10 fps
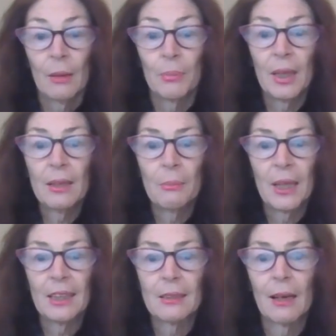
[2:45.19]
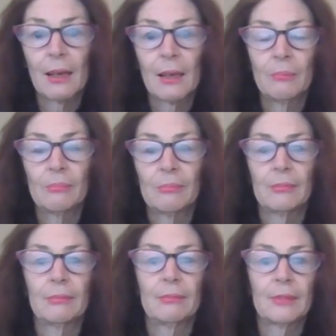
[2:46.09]
But in the meantime,
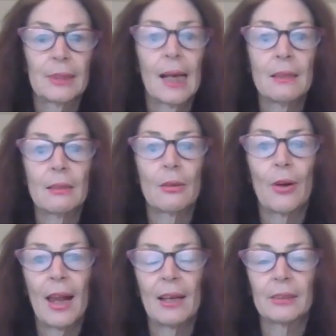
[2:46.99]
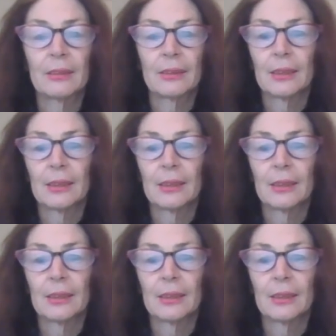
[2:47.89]
tongues are out.